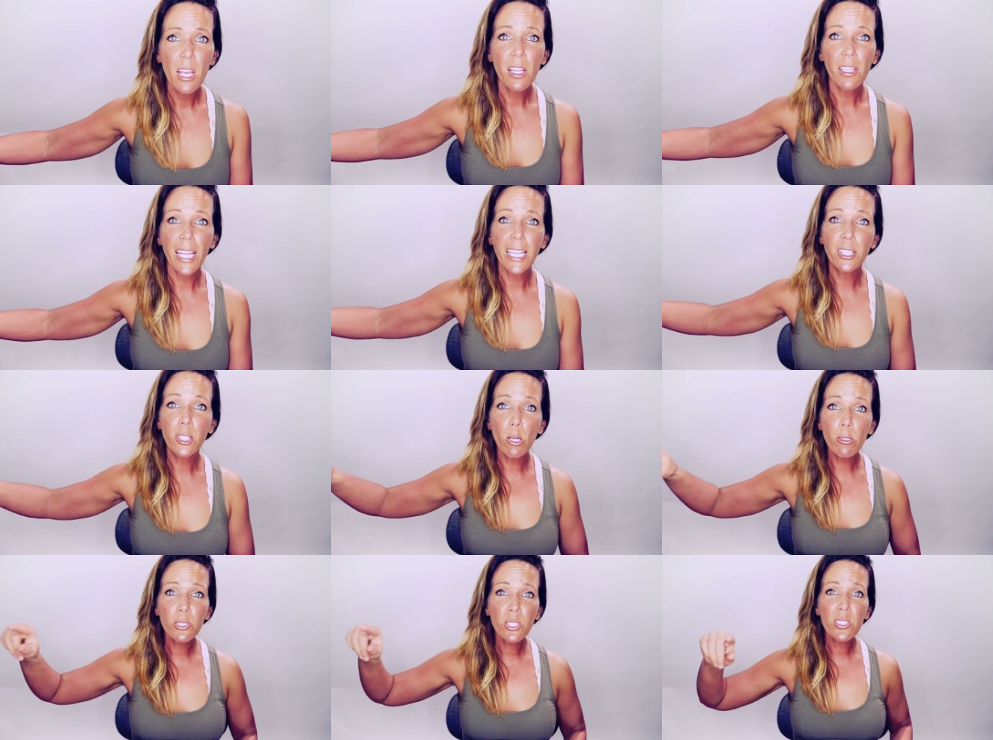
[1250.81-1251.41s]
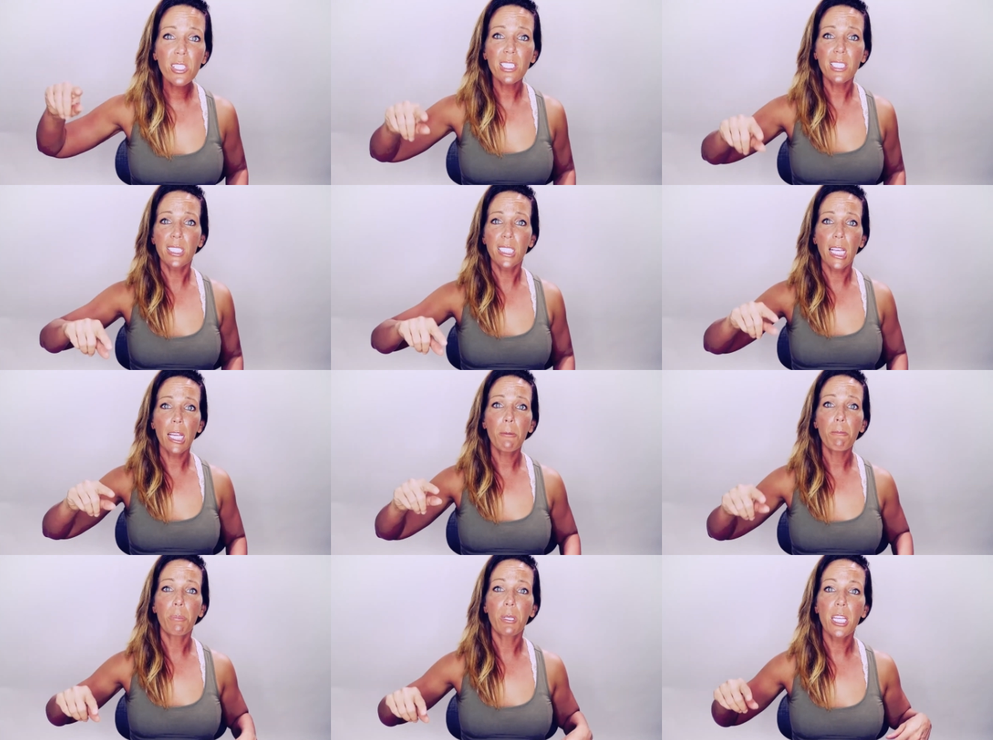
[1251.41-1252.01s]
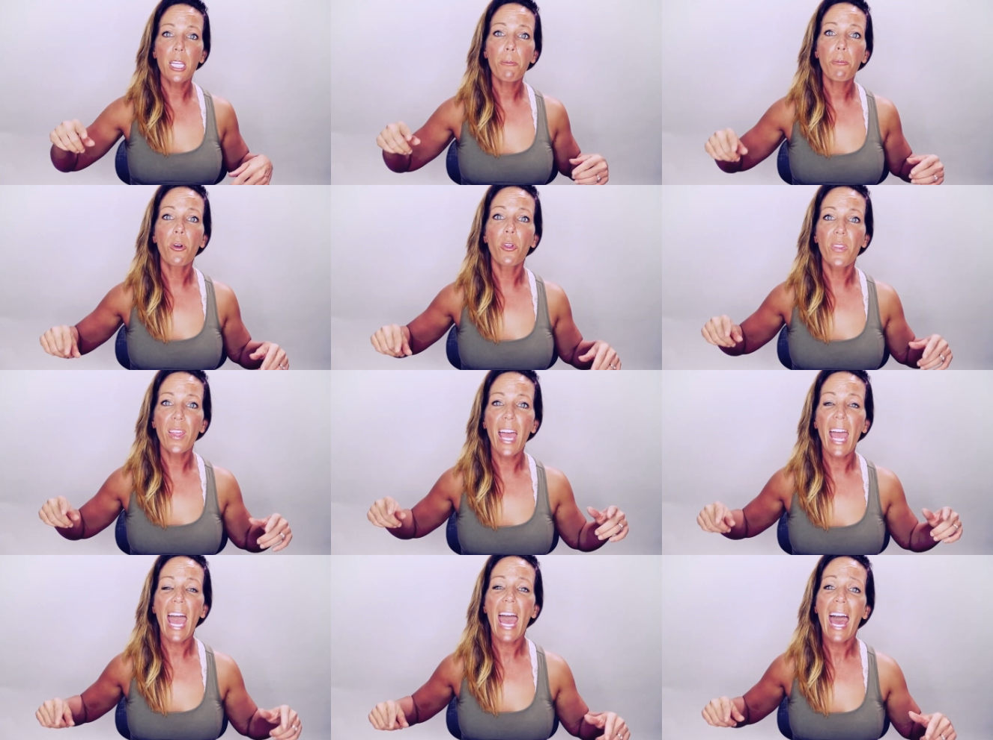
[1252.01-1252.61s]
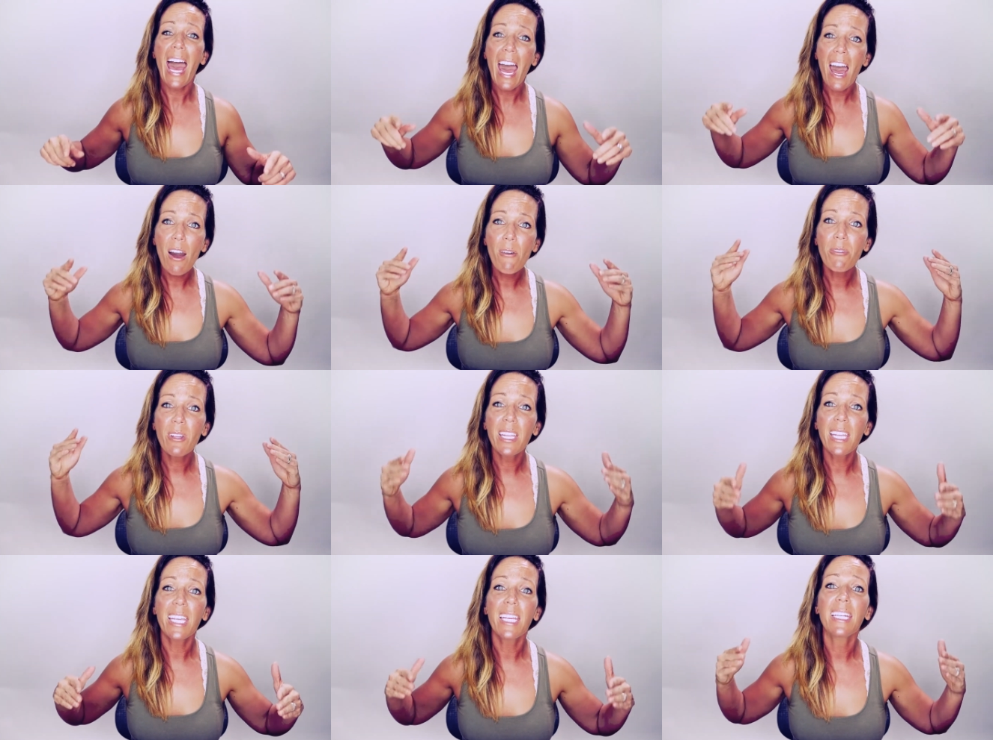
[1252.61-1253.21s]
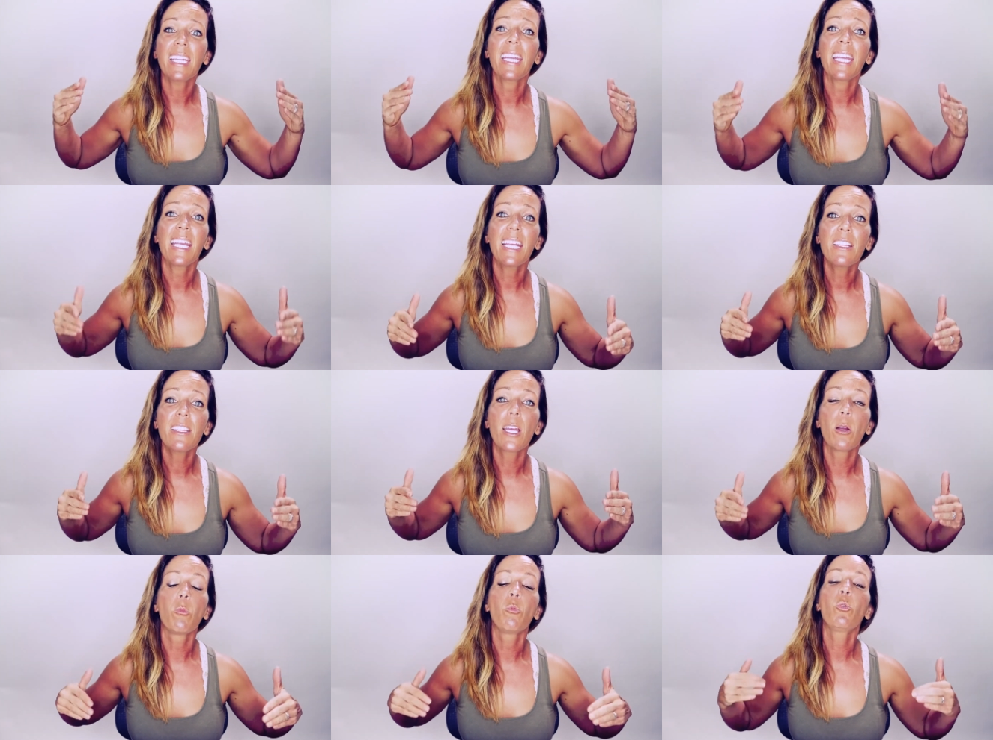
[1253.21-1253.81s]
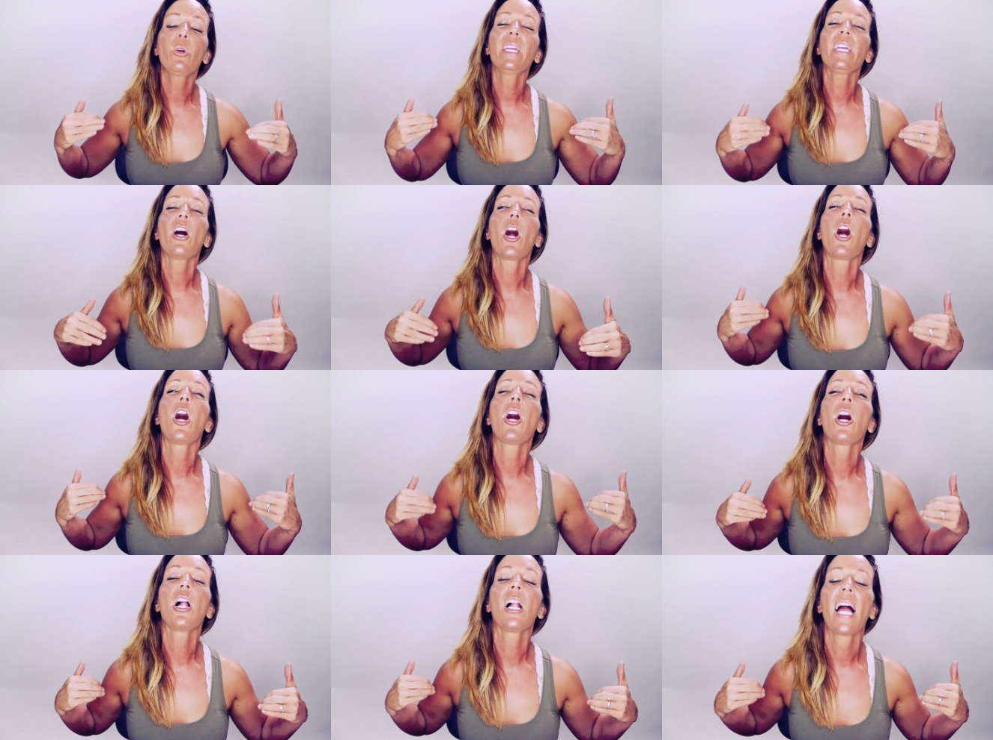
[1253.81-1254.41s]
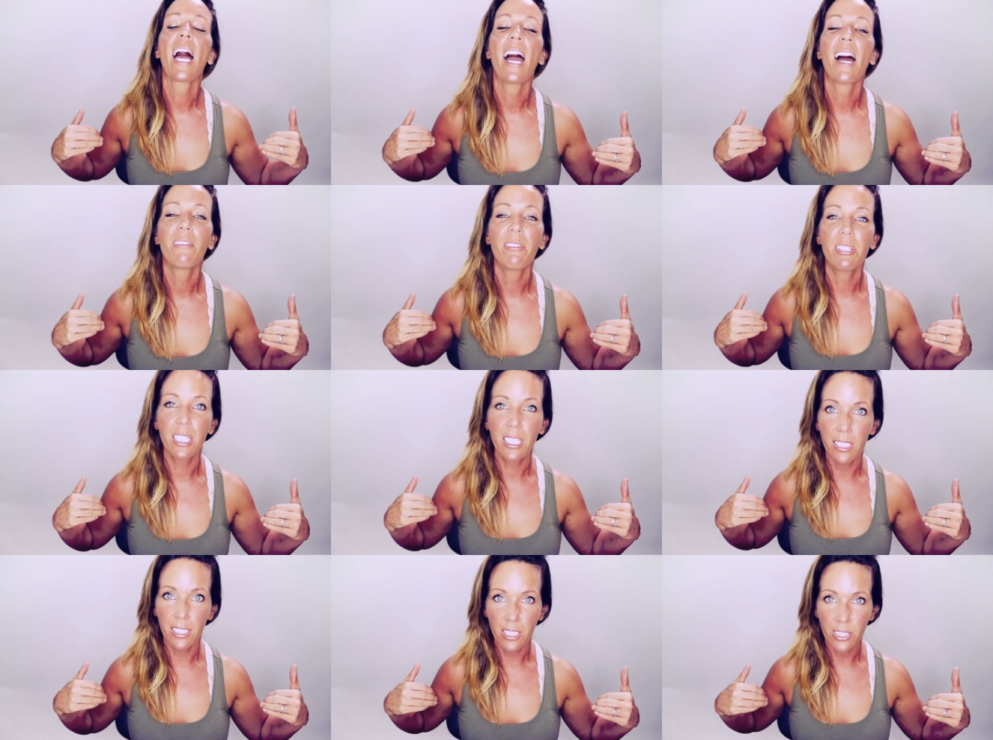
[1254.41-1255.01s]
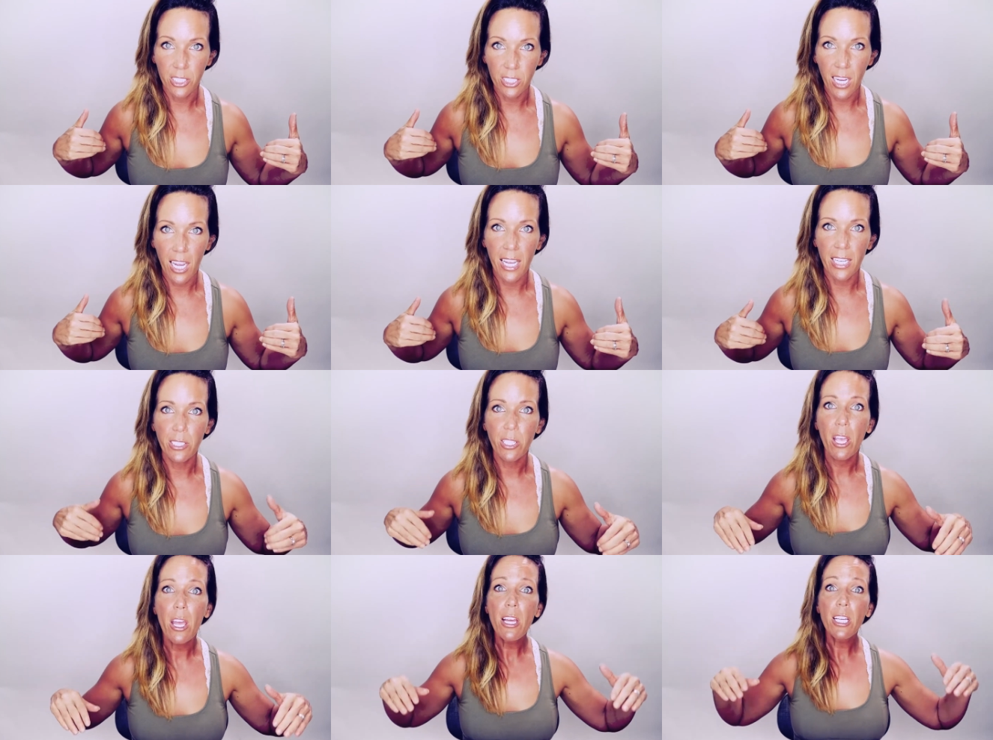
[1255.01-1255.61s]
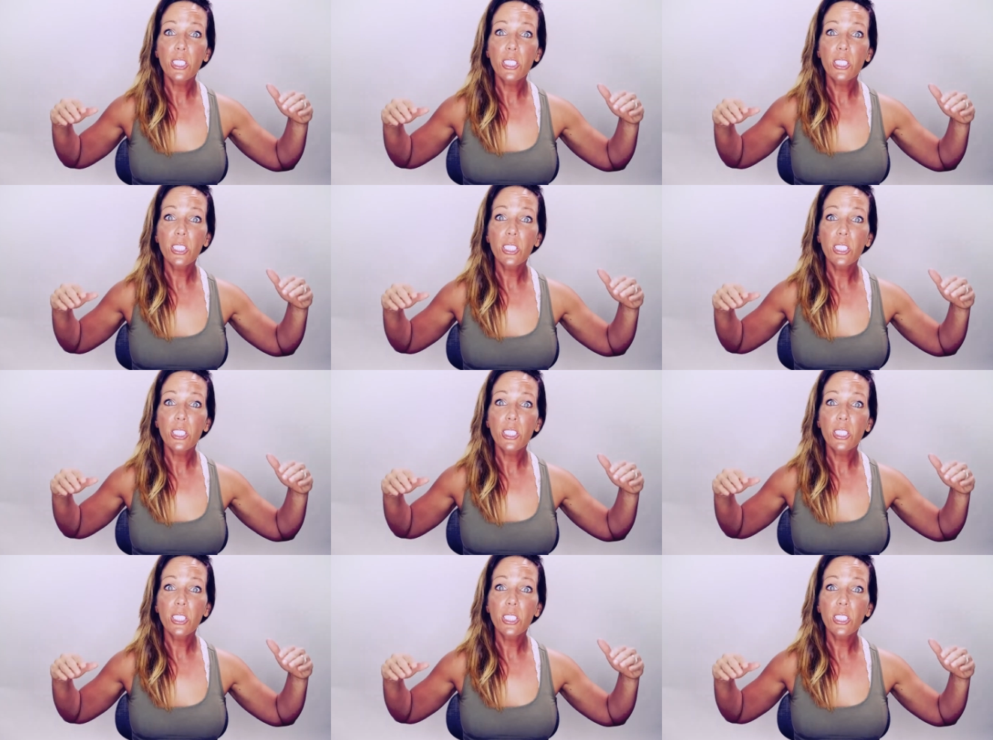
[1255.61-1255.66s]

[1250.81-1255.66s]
Like, those are the same people that have it in them. We all have it in us, guys.